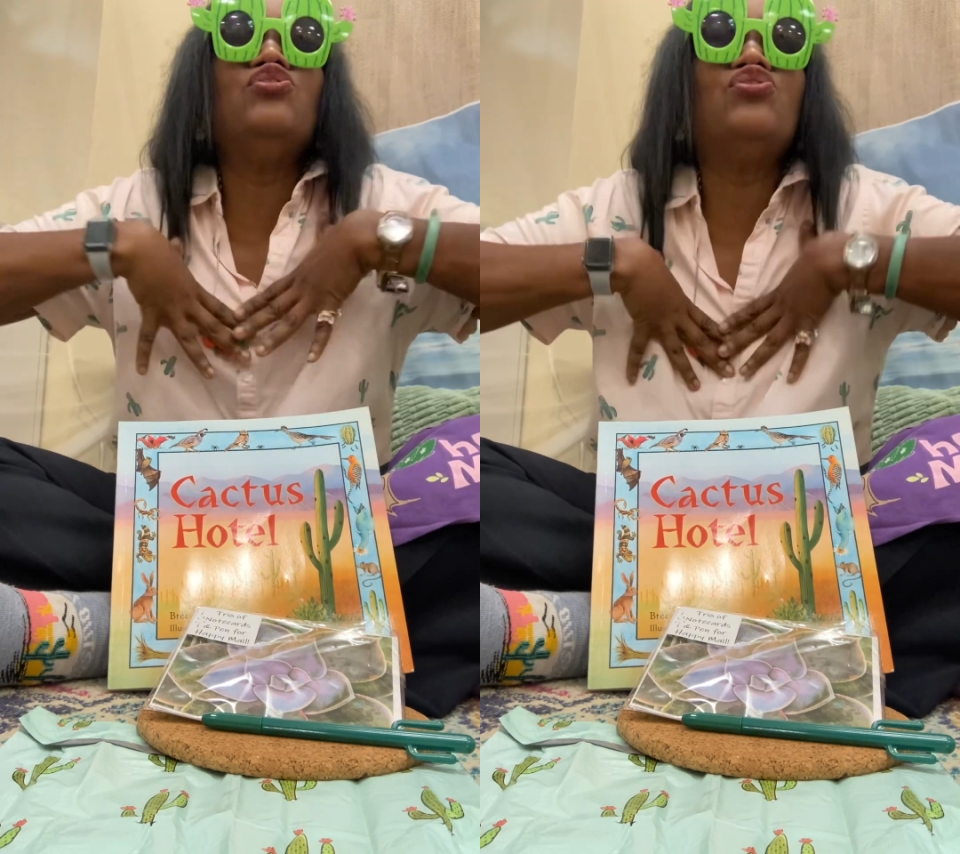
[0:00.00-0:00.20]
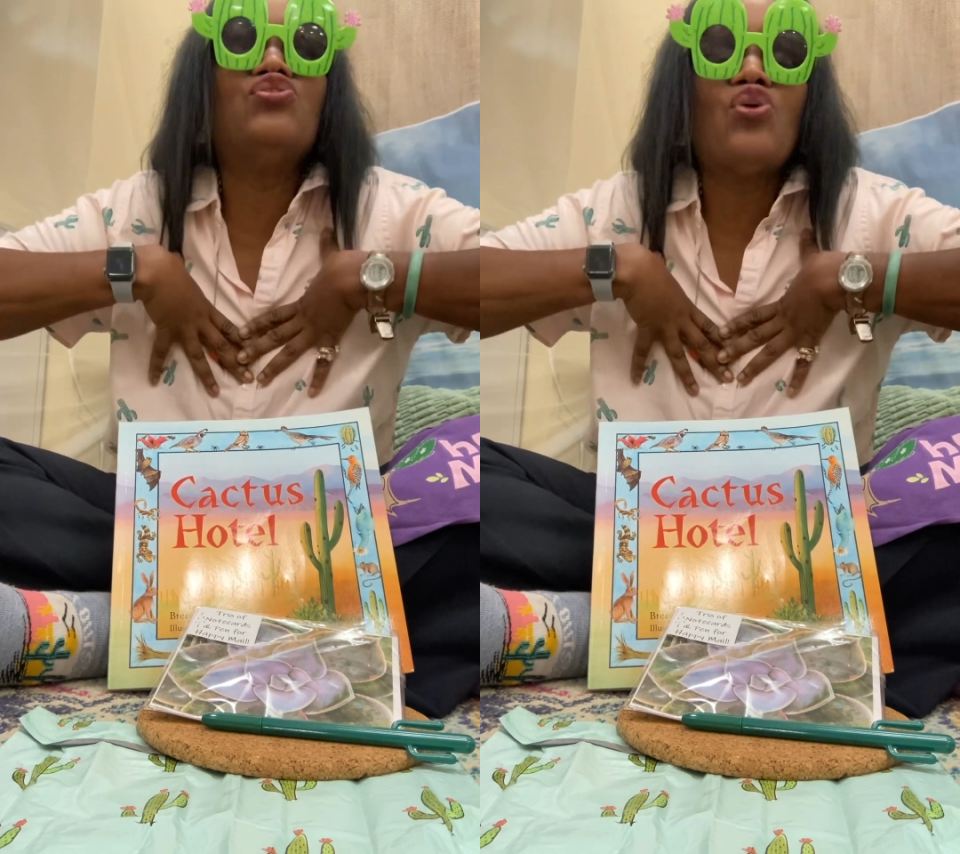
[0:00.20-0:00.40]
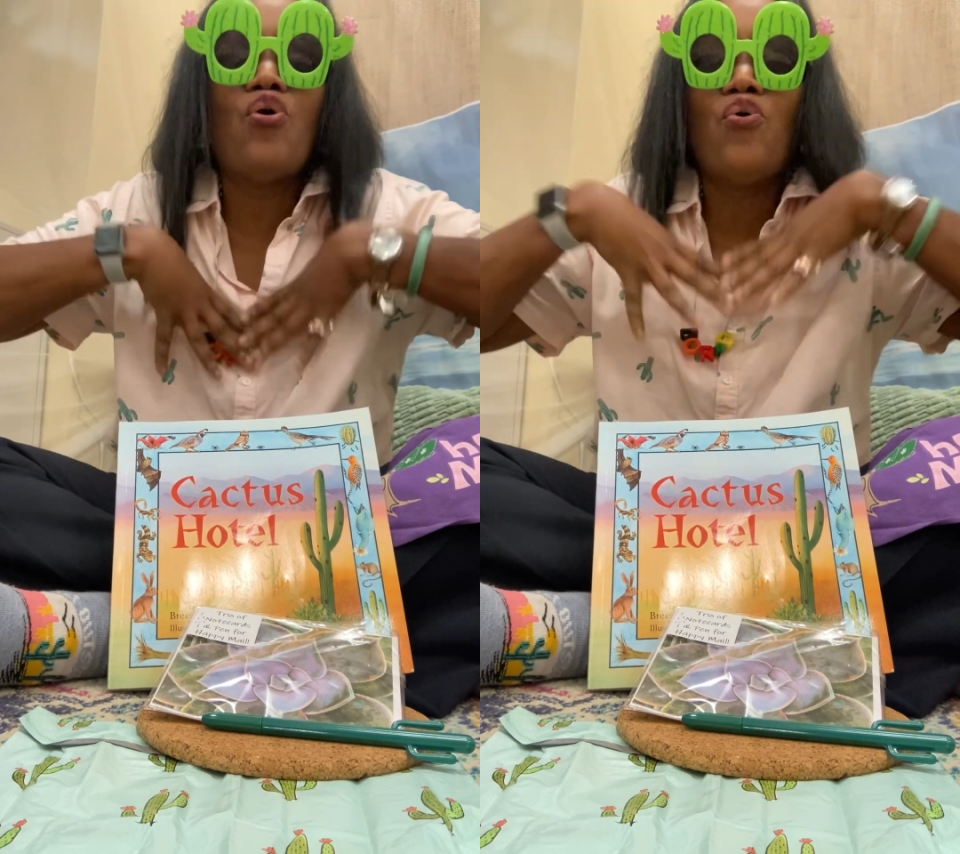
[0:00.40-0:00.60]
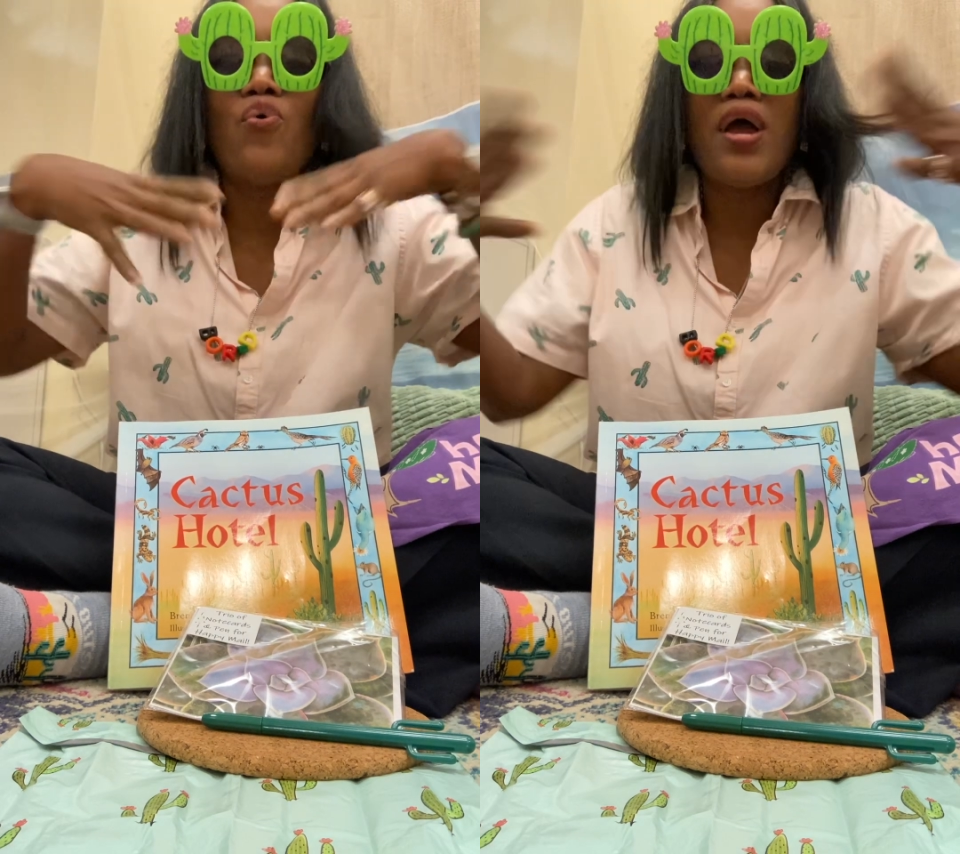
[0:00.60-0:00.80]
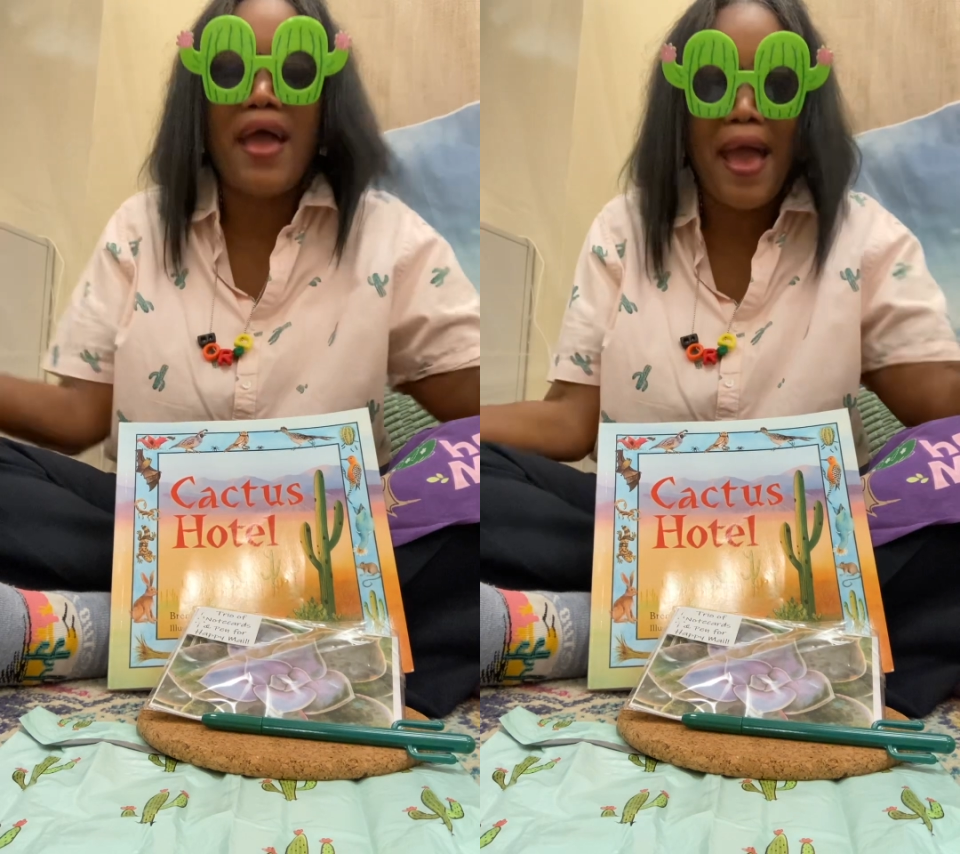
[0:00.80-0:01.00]

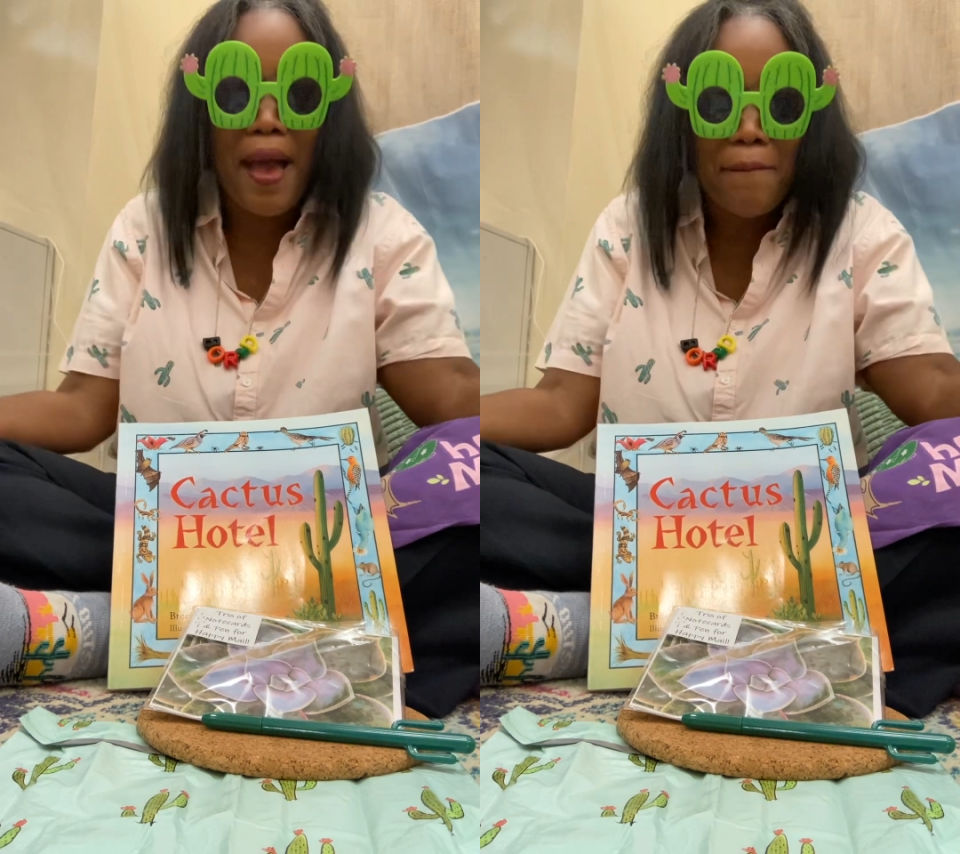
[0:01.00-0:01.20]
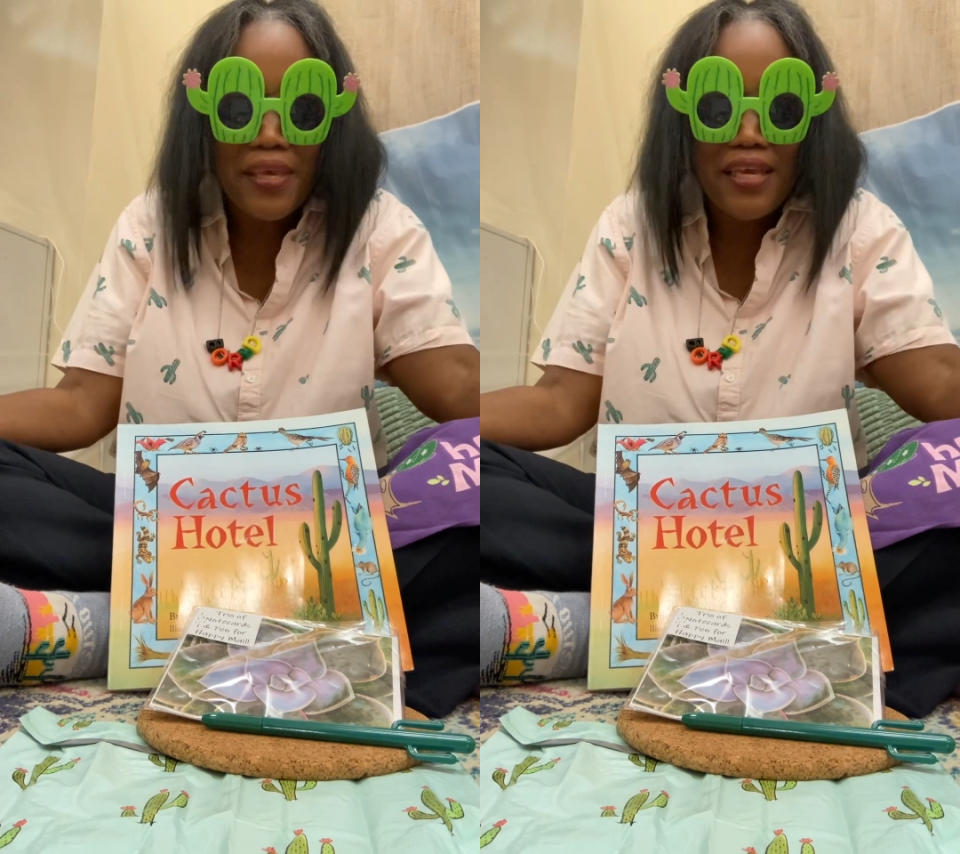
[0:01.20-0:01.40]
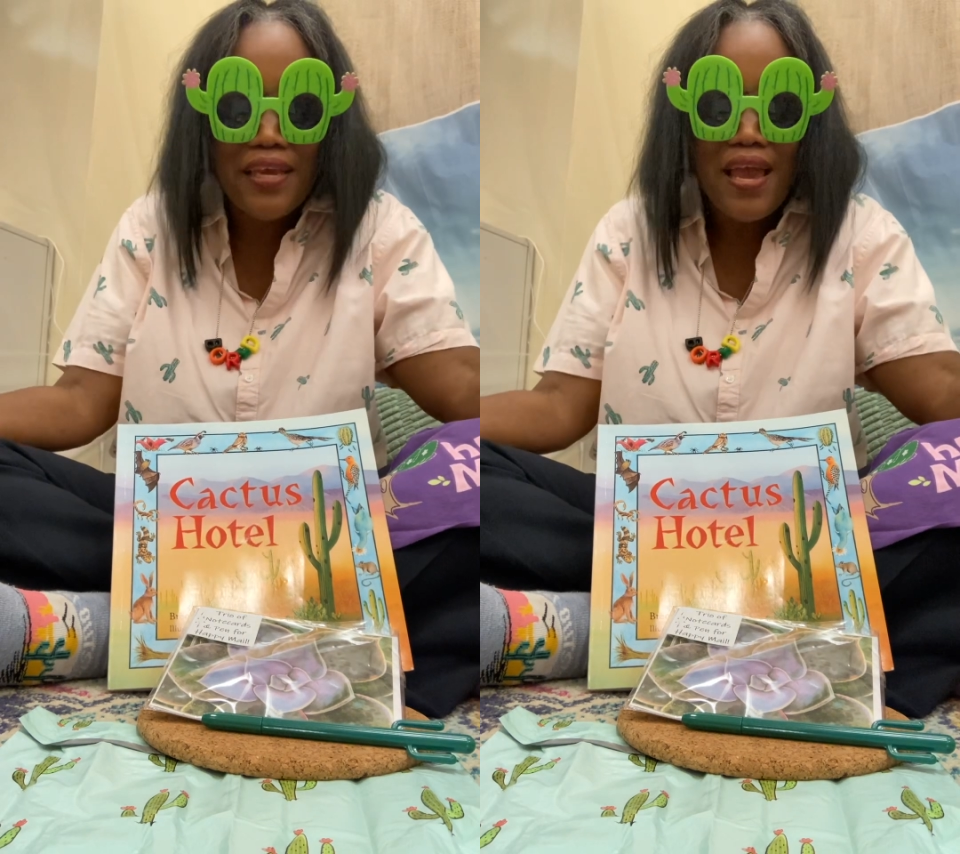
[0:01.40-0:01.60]
so happy.